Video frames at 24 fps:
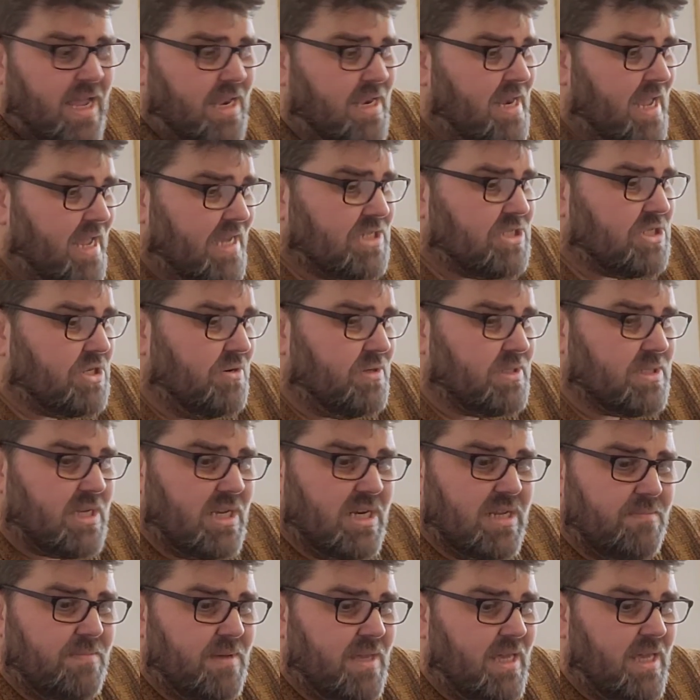And next year is
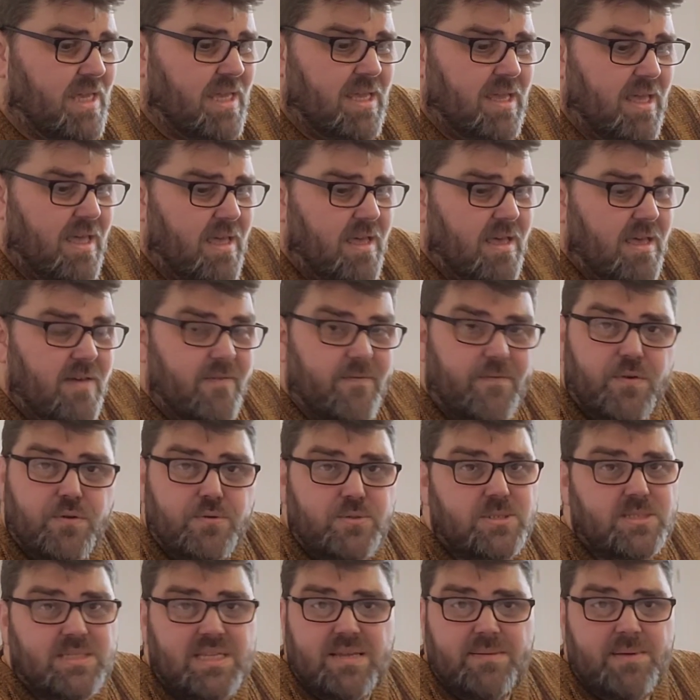going to be
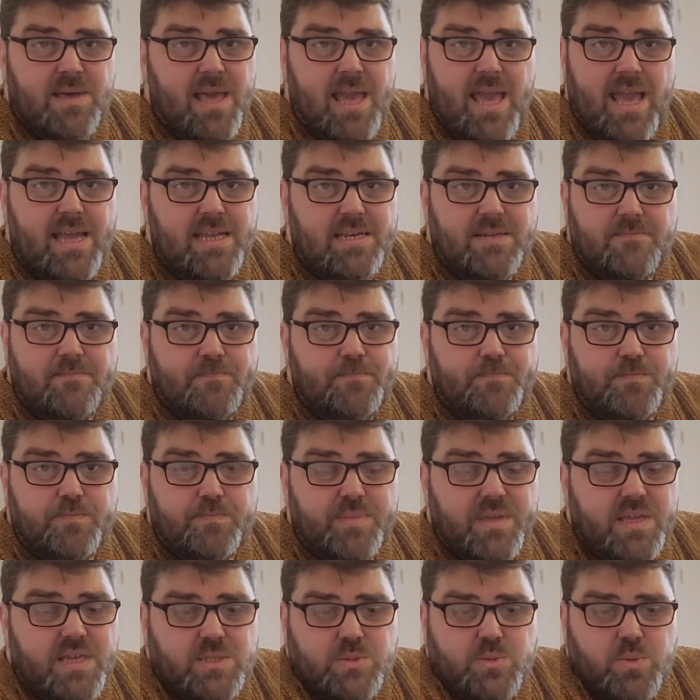full steam ahead,
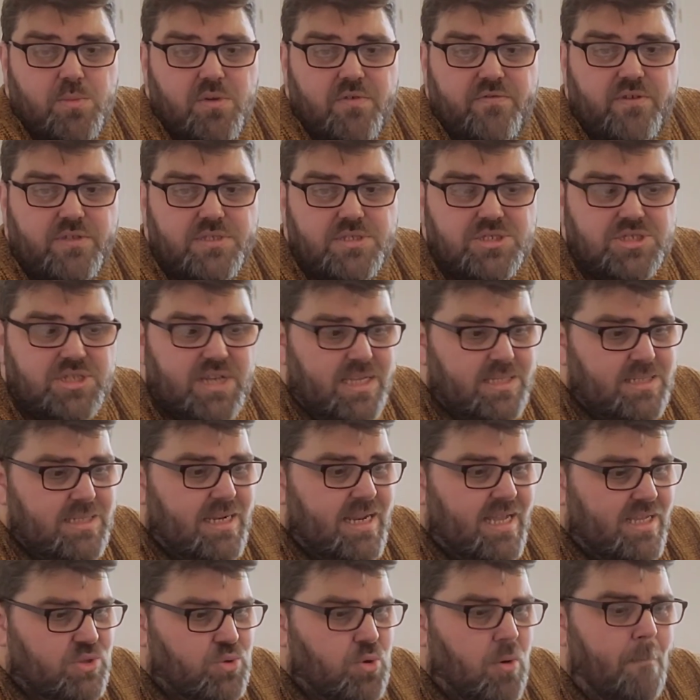because we moved on to chassis
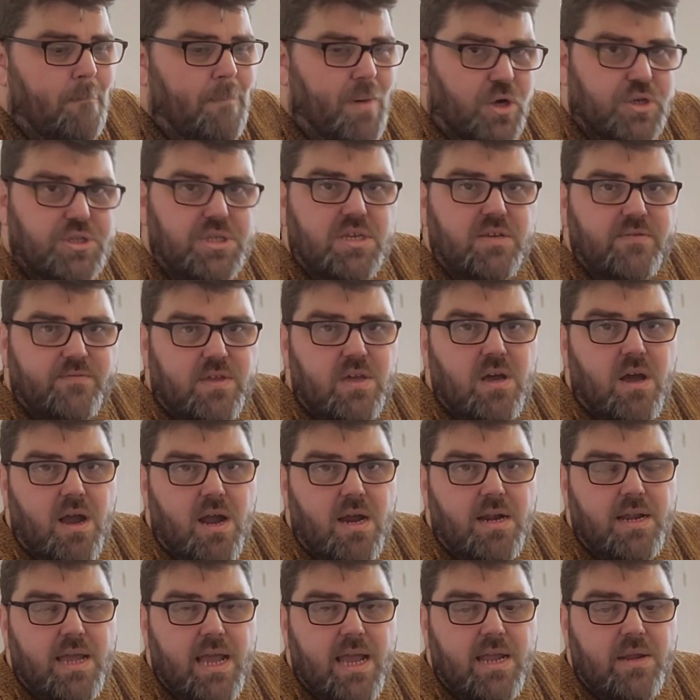and actual body of
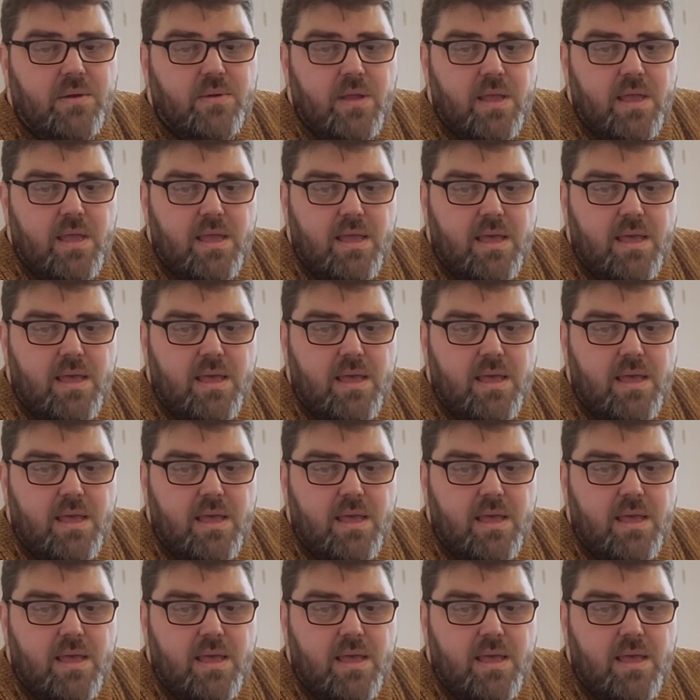car now.